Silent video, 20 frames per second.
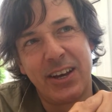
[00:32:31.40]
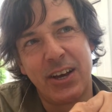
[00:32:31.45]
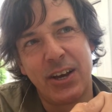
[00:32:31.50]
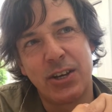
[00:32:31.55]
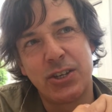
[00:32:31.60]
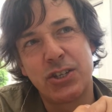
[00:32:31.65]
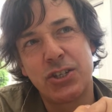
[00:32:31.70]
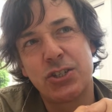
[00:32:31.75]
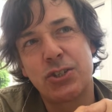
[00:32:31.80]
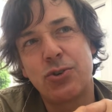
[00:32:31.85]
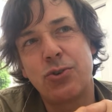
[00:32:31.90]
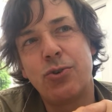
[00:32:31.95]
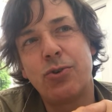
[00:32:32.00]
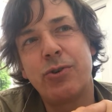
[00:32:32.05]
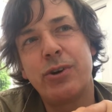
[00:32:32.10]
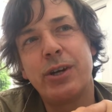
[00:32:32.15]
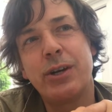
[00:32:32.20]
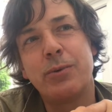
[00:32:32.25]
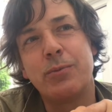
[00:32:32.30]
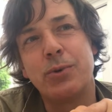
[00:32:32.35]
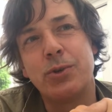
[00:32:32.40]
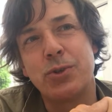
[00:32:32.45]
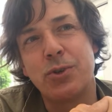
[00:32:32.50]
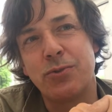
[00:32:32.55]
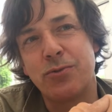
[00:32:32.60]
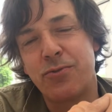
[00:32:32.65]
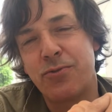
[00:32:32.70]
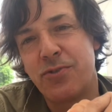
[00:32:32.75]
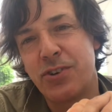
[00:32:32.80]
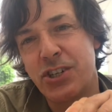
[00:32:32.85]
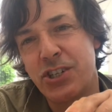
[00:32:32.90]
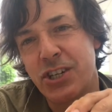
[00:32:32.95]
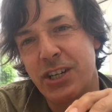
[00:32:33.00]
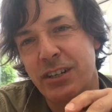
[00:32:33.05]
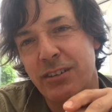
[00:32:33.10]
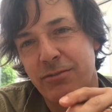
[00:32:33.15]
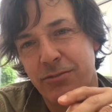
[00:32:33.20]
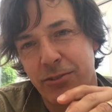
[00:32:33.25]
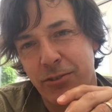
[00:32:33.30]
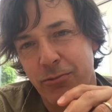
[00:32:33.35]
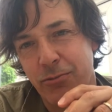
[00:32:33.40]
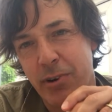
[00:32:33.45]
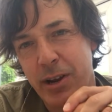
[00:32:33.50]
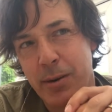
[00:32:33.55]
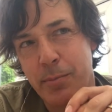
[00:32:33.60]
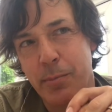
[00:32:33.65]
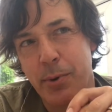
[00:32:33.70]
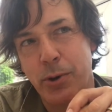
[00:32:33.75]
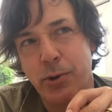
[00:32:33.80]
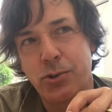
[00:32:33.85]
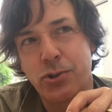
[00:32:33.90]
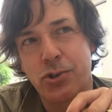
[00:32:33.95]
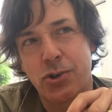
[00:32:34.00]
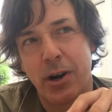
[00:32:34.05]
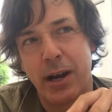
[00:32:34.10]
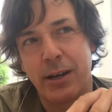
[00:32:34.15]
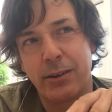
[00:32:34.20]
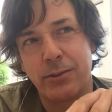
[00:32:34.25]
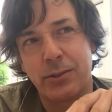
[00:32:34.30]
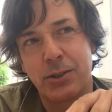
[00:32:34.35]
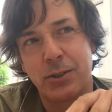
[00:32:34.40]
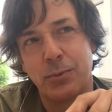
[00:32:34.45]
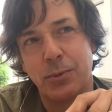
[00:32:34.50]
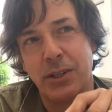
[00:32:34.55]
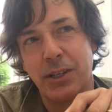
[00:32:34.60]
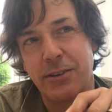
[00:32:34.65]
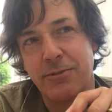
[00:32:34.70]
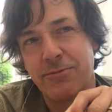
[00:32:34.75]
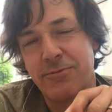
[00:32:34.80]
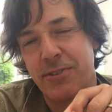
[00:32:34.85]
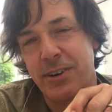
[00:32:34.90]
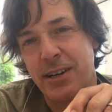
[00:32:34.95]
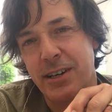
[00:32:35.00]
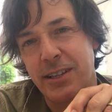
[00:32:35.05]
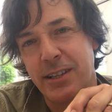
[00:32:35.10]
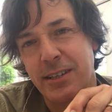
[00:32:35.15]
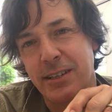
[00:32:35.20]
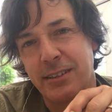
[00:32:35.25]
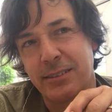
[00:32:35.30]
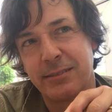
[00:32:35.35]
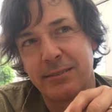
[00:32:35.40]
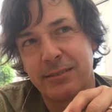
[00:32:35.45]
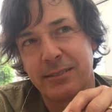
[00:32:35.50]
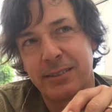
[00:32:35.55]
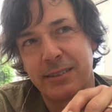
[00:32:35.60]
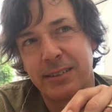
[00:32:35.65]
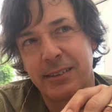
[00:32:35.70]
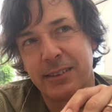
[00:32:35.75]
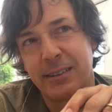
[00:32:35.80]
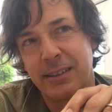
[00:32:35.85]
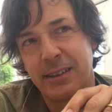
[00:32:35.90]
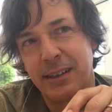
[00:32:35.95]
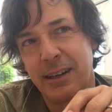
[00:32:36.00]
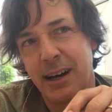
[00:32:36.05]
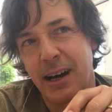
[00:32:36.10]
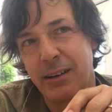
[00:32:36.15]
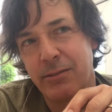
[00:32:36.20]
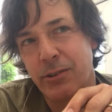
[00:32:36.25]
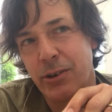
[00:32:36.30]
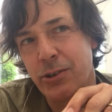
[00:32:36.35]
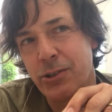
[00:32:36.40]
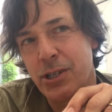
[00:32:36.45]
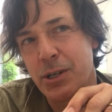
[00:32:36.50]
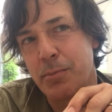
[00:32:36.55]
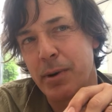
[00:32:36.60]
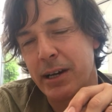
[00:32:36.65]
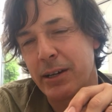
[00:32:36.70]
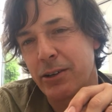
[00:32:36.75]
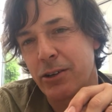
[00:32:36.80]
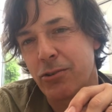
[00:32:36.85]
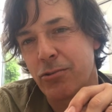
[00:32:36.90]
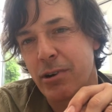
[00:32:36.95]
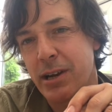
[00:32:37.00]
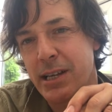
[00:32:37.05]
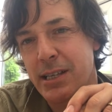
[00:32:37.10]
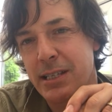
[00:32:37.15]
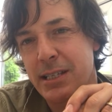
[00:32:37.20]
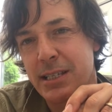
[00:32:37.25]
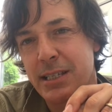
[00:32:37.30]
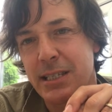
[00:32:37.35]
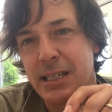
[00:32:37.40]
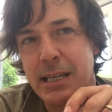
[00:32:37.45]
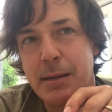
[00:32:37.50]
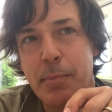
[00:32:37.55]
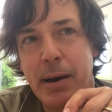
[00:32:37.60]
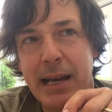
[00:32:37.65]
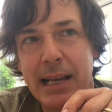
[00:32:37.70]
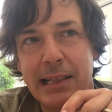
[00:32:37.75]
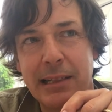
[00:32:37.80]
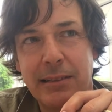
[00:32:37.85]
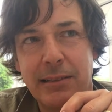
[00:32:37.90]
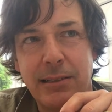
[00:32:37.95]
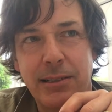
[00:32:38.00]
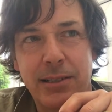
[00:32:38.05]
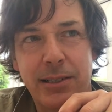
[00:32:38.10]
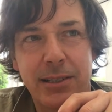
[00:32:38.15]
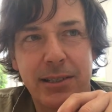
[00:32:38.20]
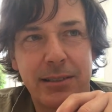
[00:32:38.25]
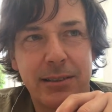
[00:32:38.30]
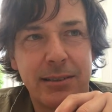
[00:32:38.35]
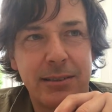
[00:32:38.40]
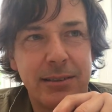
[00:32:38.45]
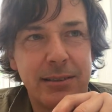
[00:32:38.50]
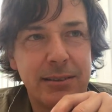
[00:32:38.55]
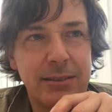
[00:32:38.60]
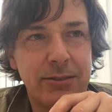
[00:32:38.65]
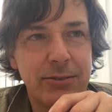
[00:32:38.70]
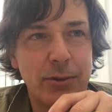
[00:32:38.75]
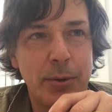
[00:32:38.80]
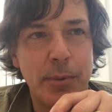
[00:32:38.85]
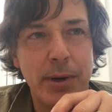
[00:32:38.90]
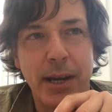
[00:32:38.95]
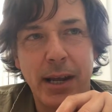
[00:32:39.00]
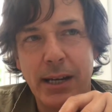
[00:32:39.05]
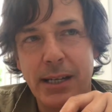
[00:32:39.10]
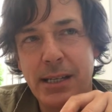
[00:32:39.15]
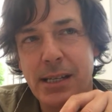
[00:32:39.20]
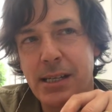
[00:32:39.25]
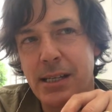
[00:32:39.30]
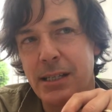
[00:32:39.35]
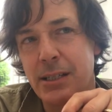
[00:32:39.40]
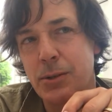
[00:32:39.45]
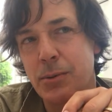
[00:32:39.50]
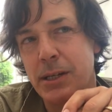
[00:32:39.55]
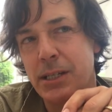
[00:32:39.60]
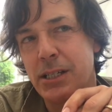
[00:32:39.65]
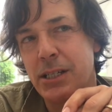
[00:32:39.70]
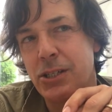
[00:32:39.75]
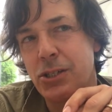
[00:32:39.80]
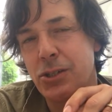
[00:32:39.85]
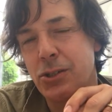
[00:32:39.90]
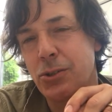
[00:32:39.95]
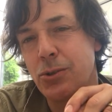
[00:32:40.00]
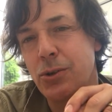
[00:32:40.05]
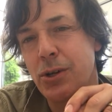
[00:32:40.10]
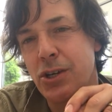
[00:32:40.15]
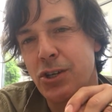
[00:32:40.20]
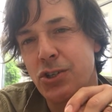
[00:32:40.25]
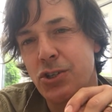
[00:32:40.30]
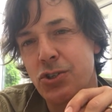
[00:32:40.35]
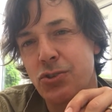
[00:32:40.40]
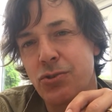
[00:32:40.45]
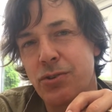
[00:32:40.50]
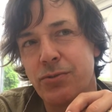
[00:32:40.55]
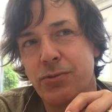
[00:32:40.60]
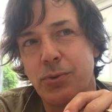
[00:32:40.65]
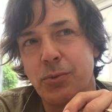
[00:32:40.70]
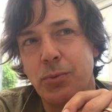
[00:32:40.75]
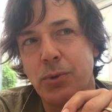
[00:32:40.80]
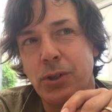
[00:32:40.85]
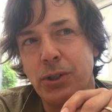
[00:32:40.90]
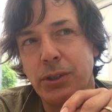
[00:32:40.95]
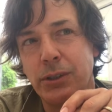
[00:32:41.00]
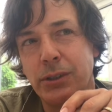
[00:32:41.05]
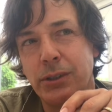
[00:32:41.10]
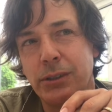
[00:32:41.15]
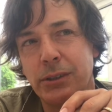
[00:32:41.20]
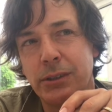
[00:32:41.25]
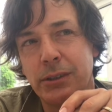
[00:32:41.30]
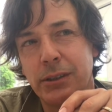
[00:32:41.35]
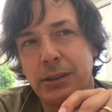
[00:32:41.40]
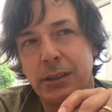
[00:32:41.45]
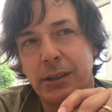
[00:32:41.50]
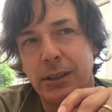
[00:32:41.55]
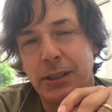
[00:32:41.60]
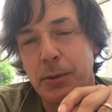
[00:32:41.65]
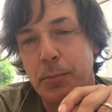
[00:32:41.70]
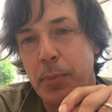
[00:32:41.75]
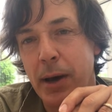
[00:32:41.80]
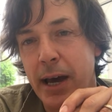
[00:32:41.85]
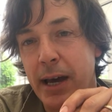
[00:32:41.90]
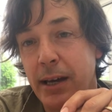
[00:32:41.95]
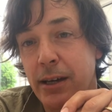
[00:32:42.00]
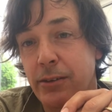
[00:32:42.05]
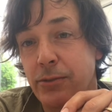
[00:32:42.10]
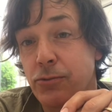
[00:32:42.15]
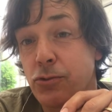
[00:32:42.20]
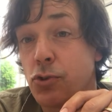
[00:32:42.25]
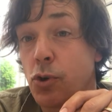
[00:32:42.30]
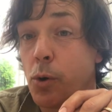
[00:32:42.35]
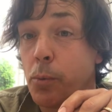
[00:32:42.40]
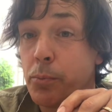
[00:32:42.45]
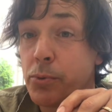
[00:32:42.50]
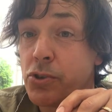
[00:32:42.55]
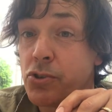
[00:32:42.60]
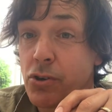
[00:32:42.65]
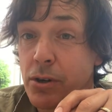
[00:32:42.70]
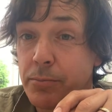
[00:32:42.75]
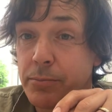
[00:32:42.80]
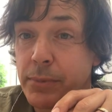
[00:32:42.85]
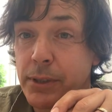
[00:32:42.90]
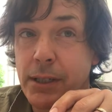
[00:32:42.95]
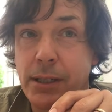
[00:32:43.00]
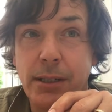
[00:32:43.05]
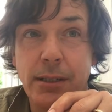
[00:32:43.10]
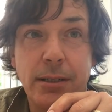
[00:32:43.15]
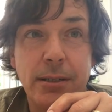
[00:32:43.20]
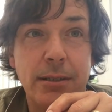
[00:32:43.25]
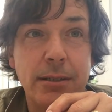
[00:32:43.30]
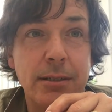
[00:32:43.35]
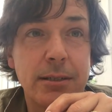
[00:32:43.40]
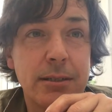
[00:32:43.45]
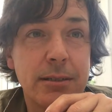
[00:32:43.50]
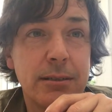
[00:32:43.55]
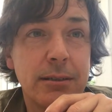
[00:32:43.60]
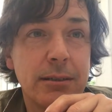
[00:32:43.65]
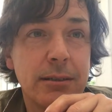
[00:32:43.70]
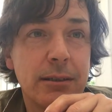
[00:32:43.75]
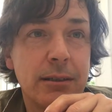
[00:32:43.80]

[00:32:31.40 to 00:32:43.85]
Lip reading: Her story was on fishing for rainbow trout with her father. I wrote about great sea battles from a 1922 history of the world and a pack of top trump cards.